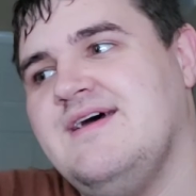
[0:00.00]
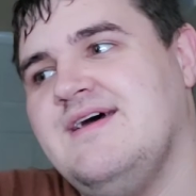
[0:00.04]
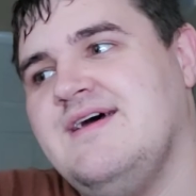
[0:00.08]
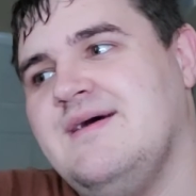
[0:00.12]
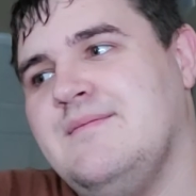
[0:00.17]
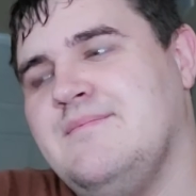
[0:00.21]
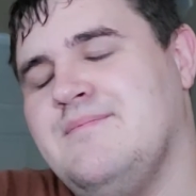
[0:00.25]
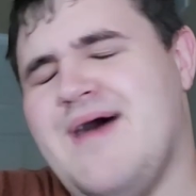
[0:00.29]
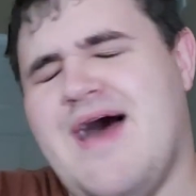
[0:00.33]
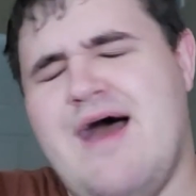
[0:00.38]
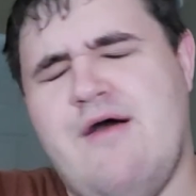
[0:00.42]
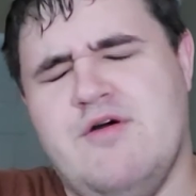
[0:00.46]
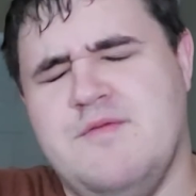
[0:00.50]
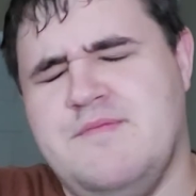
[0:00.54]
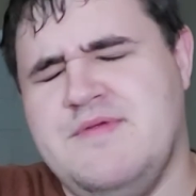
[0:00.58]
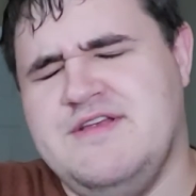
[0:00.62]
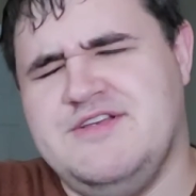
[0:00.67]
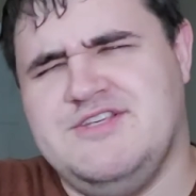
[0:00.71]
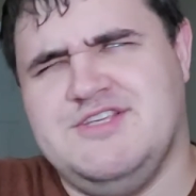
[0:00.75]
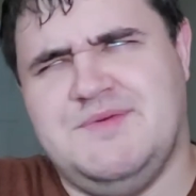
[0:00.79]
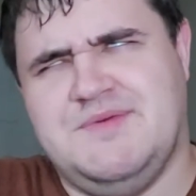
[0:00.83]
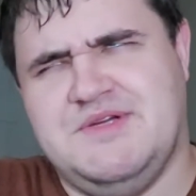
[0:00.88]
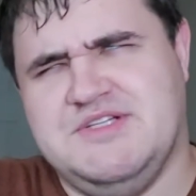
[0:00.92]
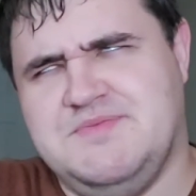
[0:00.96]
Matt would be
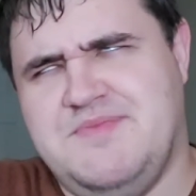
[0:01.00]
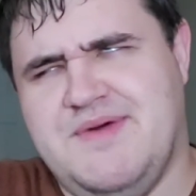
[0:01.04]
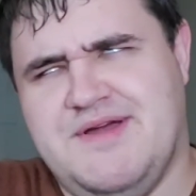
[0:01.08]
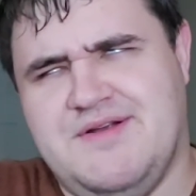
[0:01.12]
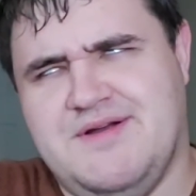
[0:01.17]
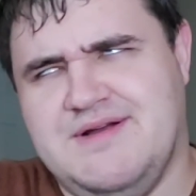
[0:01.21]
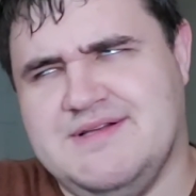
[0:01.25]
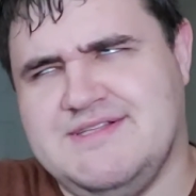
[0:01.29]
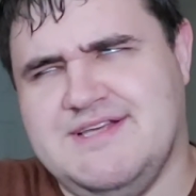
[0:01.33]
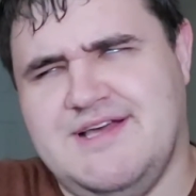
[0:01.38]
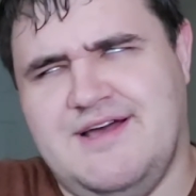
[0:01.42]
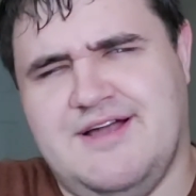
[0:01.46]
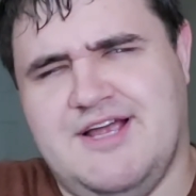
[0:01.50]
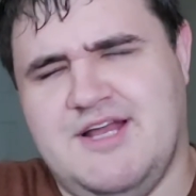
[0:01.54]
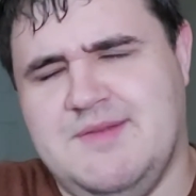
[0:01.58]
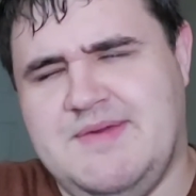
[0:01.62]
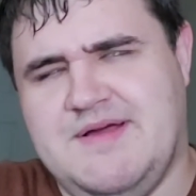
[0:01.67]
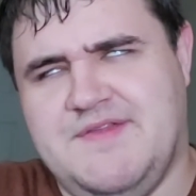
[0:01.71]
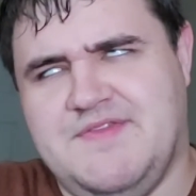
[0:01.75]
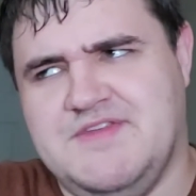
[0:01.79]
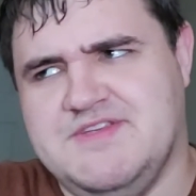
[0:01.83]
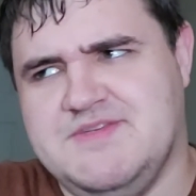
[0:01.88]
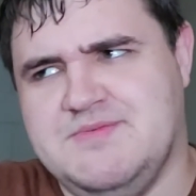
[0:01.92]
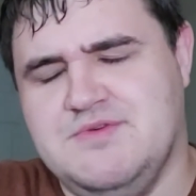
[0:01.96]
so much better at talking
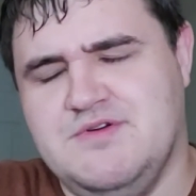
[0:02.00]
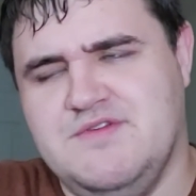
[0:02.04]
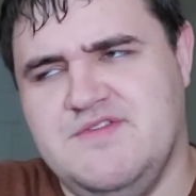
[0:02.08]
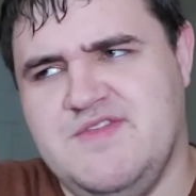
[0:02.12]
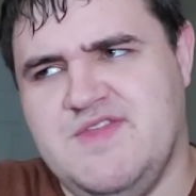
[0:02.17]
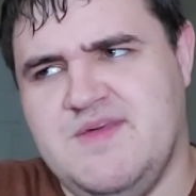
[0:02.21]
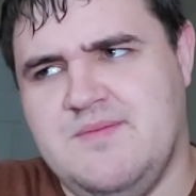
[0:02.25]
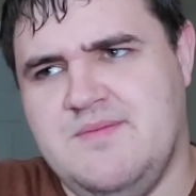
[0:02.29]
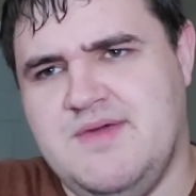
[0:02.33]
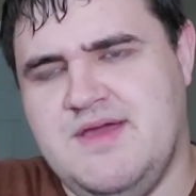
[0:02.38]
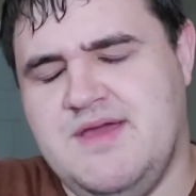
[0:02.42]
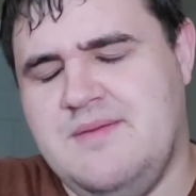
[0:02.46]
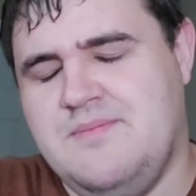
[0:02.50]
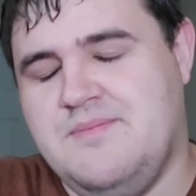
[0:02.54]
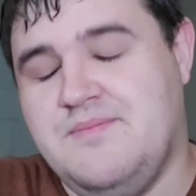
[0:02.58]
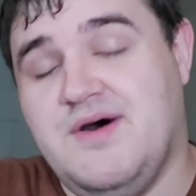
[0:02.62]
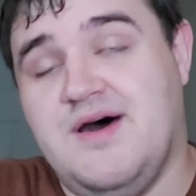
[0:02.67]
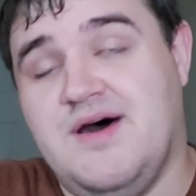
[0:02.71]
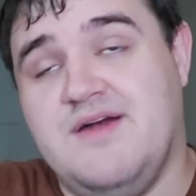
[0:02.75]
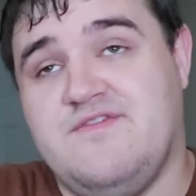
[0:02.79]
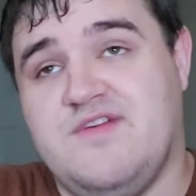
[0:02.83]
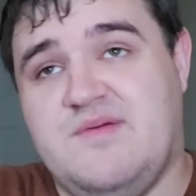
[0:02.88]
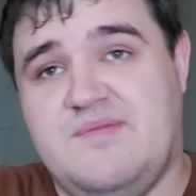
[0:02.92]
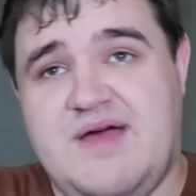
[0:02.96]
about this movie than me,
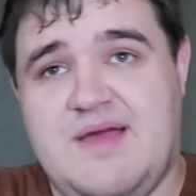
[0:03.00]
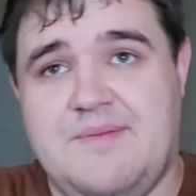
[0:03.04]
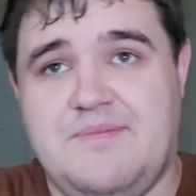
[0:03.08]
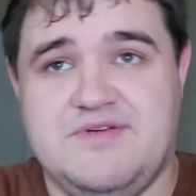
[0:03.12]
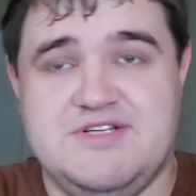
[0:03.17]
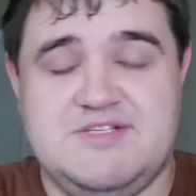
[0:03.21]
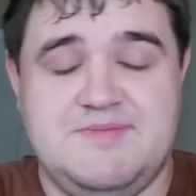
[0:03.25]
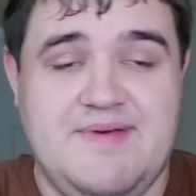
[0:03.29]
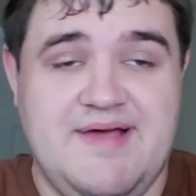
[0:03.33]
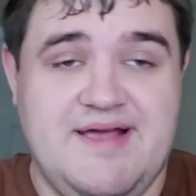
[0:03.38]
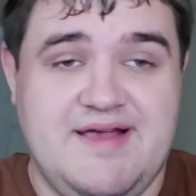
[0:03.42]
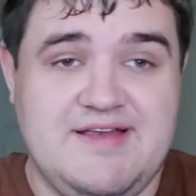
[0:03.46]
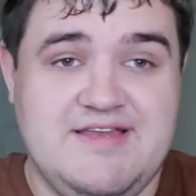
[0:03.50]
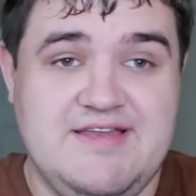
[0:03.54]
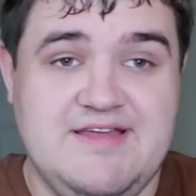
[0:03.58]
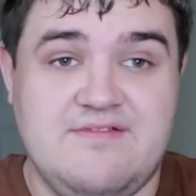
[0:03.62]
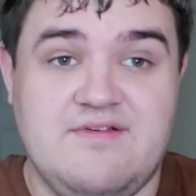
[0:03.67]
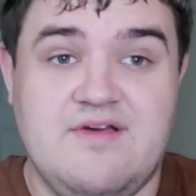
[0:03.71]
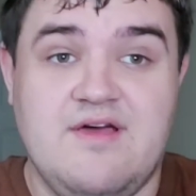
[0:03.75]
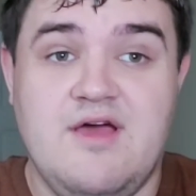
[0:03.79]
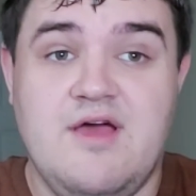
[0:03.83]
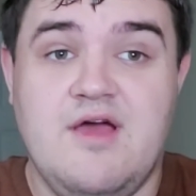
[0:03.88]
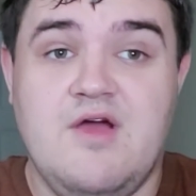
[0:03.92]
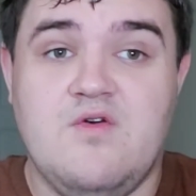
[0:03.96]
but from my
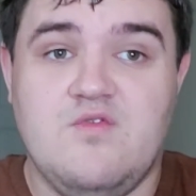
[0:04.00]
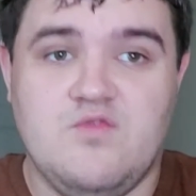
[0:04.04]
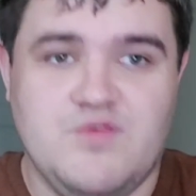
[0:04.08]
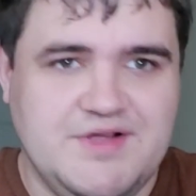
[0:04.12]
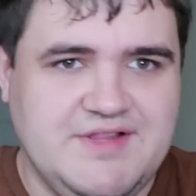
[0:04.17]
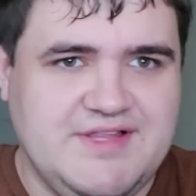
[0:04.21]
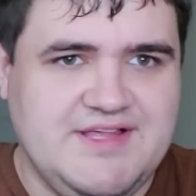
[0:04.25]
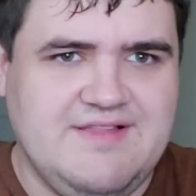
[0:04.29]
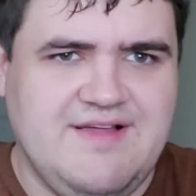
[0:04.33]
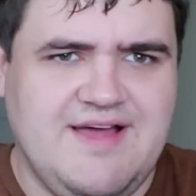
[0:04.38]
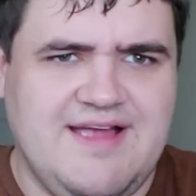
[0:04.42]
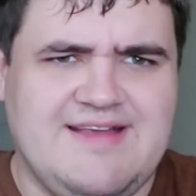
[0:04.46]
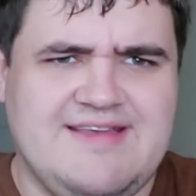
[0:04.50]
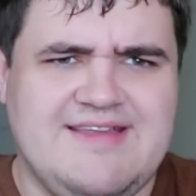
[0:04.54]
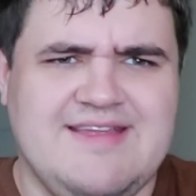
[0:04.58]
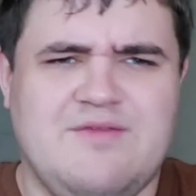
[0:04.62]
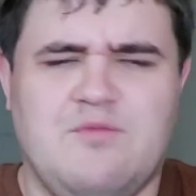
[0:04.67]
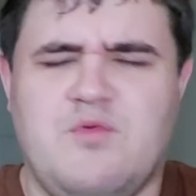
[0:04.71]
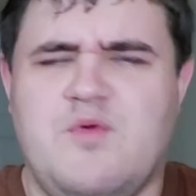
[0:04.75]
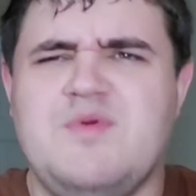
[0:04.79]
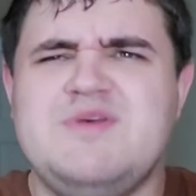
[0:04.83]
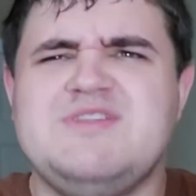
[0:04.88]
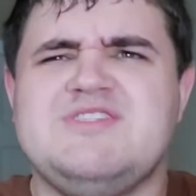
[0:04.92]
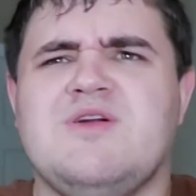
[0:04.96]
perspective, really liked it.
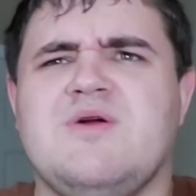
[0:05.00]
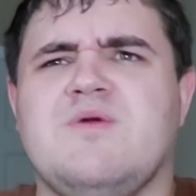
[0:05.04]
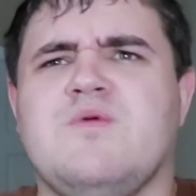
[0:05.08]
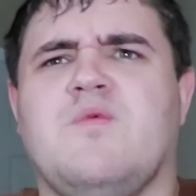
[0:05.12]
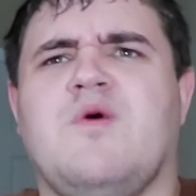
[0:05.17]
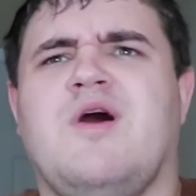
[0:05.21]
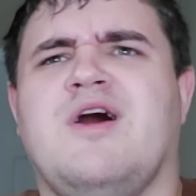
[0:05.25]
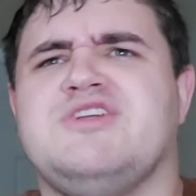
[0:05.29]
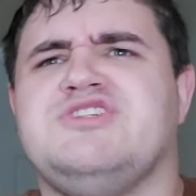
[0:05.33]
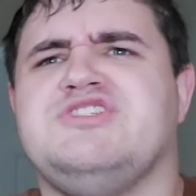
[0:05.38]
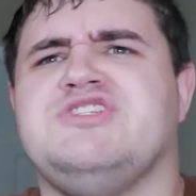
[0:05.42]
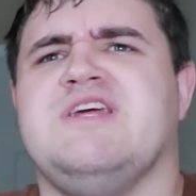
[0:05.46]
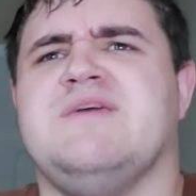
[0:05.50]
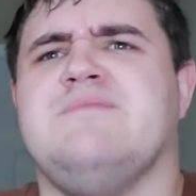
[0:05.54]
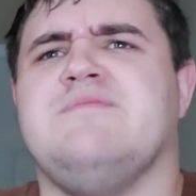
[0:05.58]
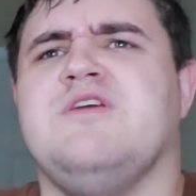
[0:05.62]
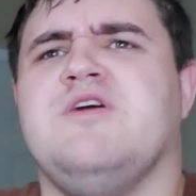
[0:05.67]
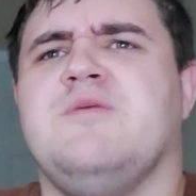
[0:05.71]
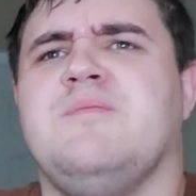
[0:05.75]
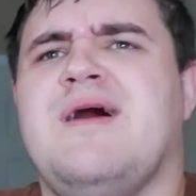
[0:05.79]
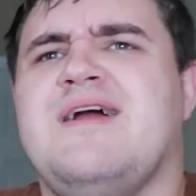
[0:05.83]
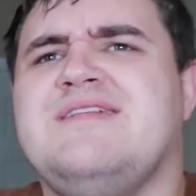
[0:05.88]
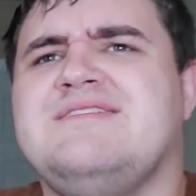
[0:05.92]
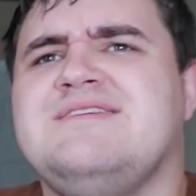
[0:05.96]
When we started watching it,
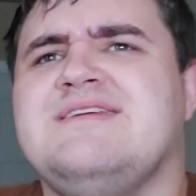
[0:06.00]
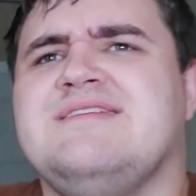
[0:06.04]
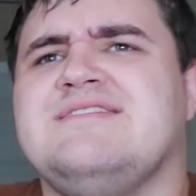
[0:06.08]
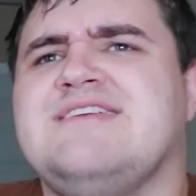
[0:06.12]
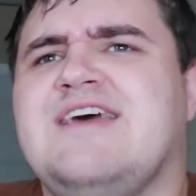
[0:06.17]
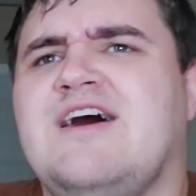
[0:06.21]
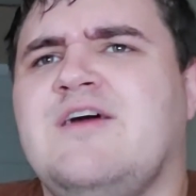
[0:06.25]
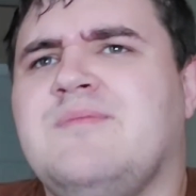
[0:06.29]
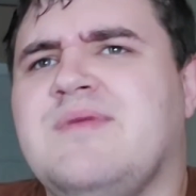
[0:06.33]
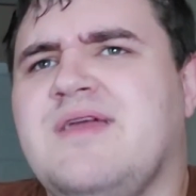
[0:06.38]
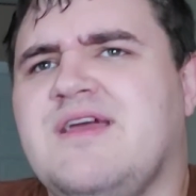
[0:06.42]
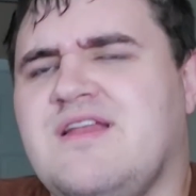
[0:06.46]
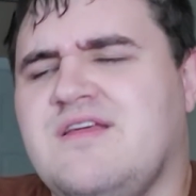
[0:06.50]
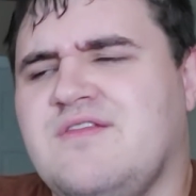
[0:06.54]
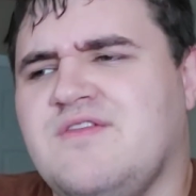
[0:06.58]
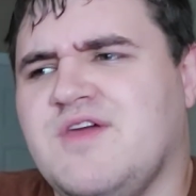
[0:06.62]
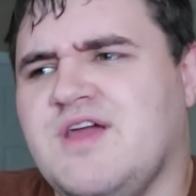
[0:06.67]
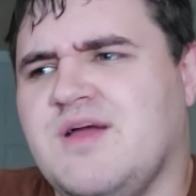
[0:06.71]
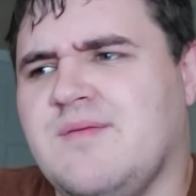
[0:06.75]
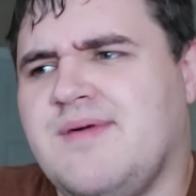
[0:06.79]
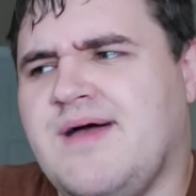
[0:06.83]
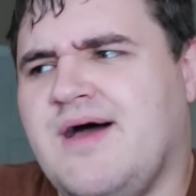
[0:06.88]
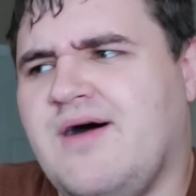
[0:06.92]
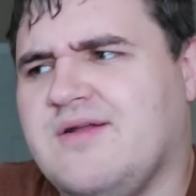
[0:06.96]
Matt didn't tell me
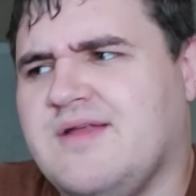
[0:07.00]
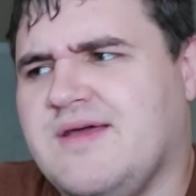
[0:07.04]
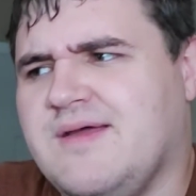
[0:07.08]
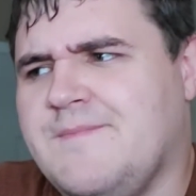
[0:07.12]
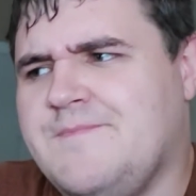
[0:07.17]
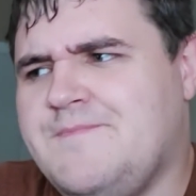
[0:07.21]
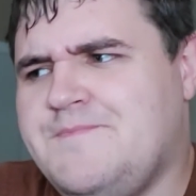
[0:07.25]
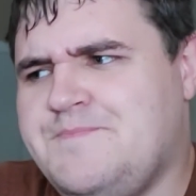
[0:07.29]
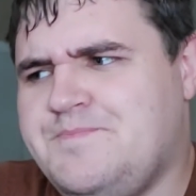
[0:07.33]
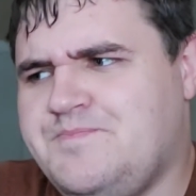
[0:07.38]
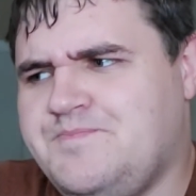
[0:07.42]
anything about it,